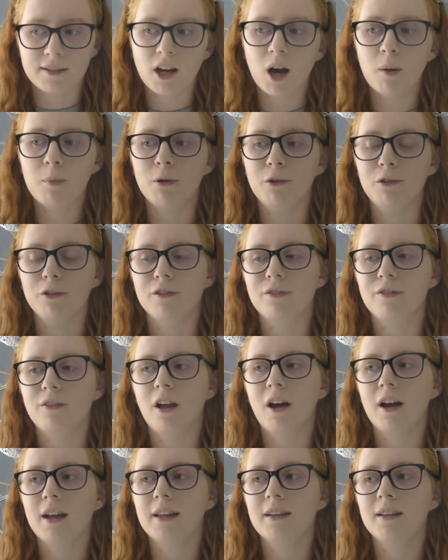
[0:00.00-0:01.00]
up on the
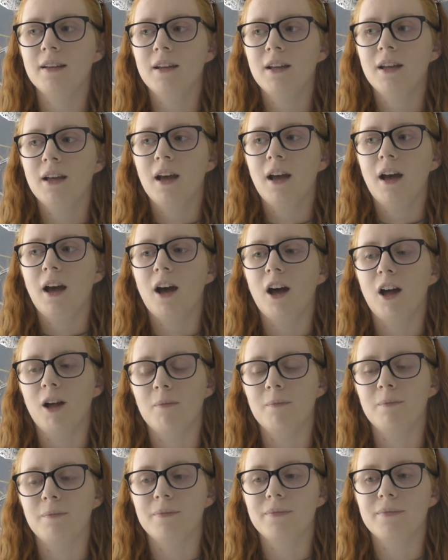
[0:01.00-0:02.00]
flight.
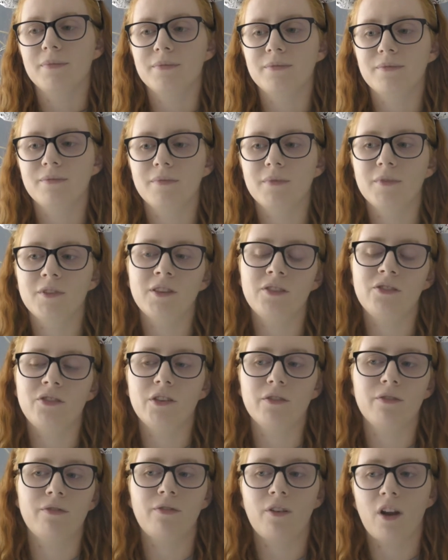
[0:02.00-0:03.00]

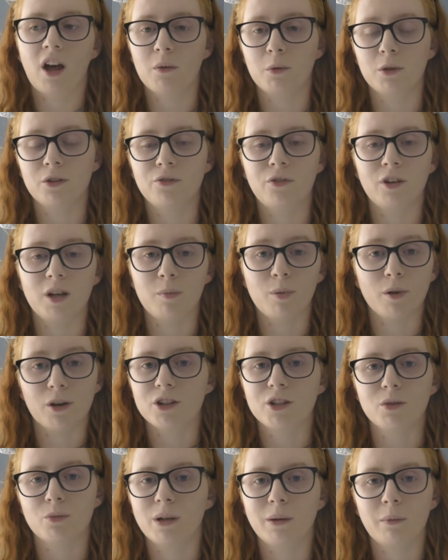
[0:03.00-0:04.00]
The flight was fully
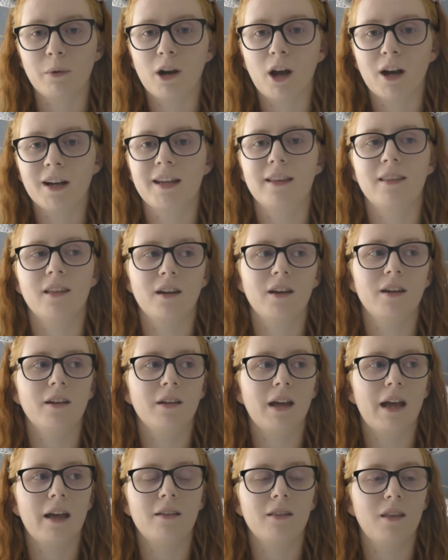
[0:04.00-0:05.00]
booked, and we were lucky
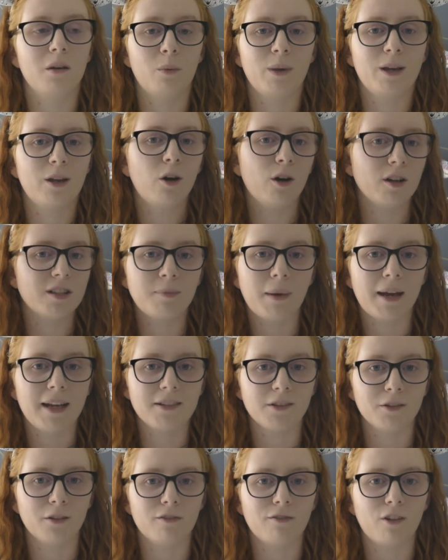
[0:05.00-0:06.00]
that we got a
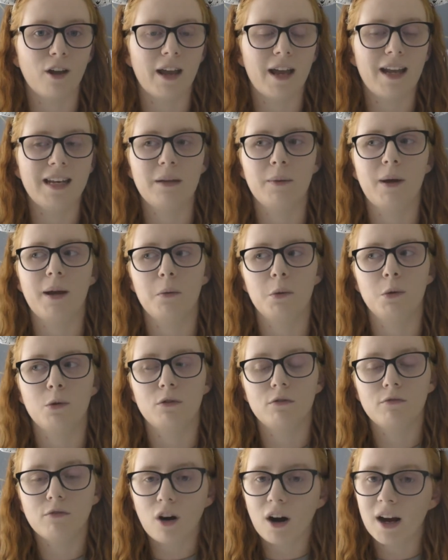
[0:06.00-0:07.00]
space on the flight anyway. We were
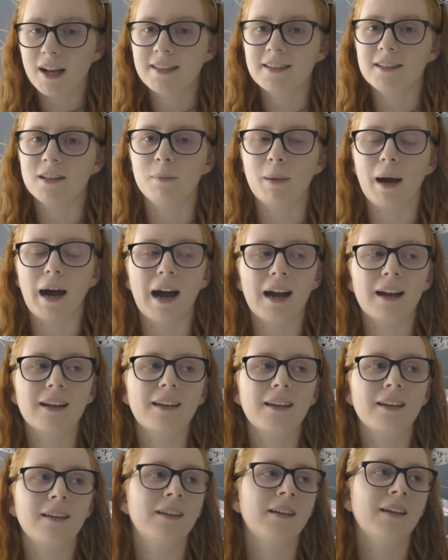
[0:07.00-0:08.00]
right at the
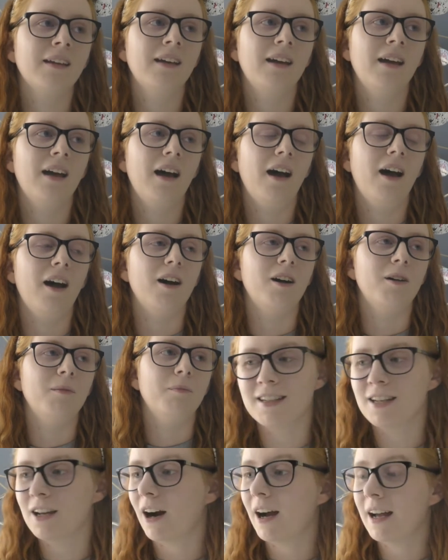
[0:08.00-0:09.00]
back. I
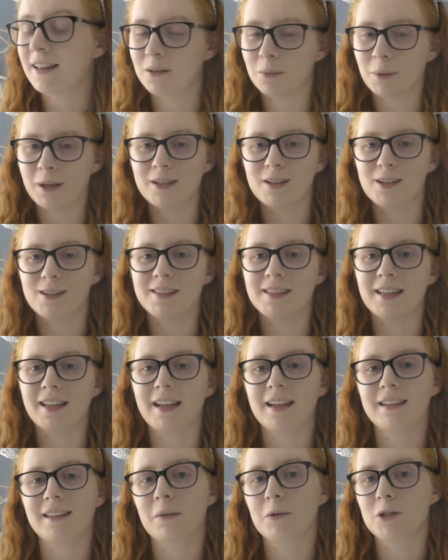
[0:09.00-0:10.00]
had the window seat
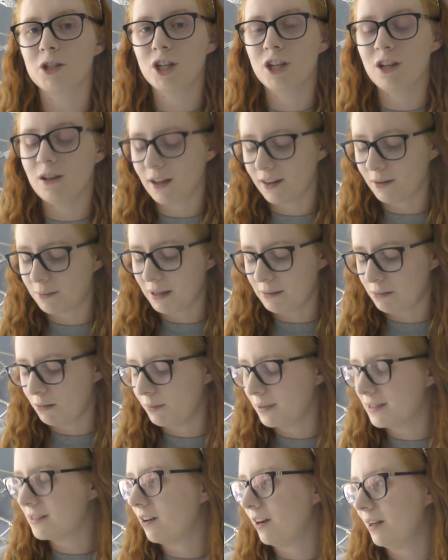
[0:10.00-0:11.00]
and there were 2 other people
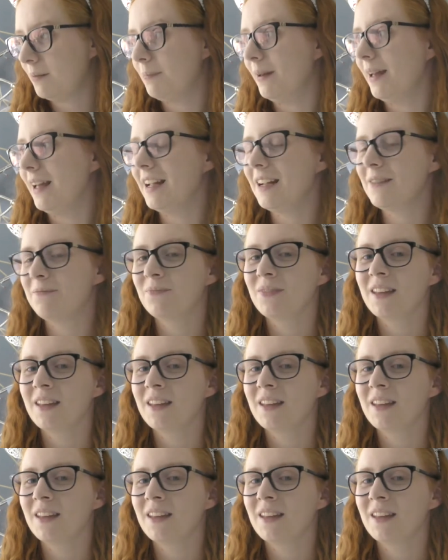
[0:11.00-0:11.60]
beside me.